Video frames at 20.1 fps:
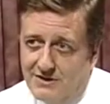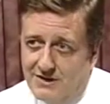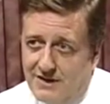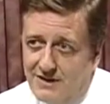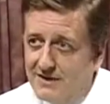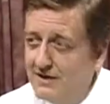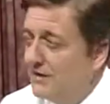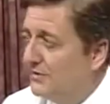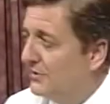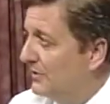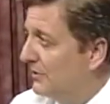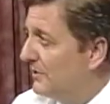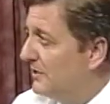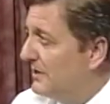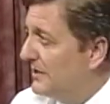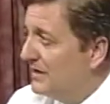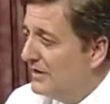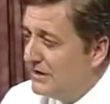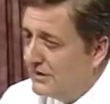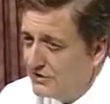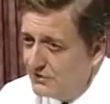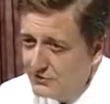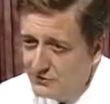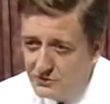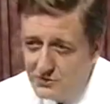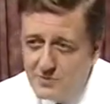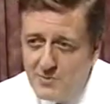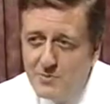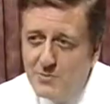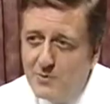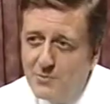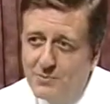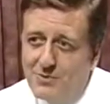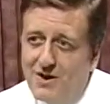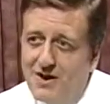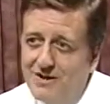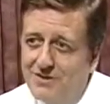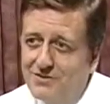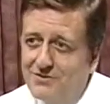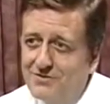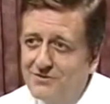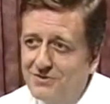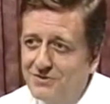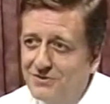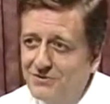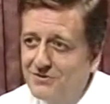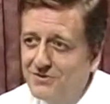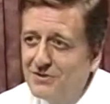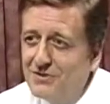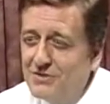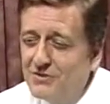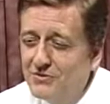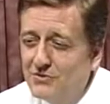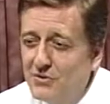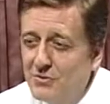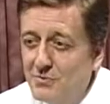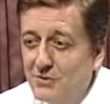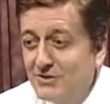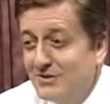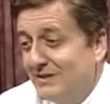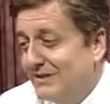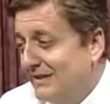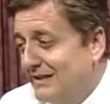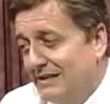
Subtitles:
any other consumable product for consumers,